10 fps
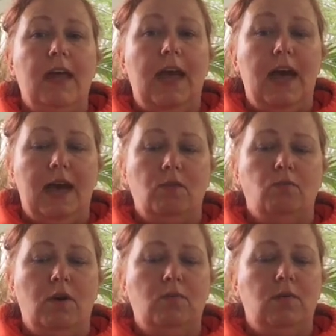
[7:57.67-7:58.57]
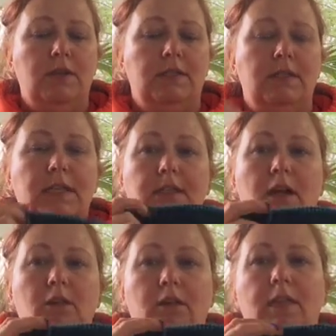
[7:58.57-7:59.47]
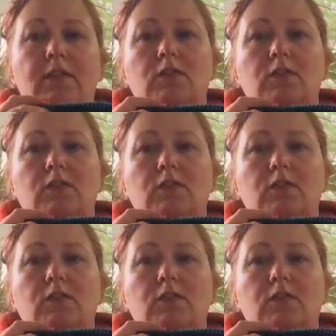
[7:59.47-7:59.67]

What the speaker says: had. One was this color, and then there's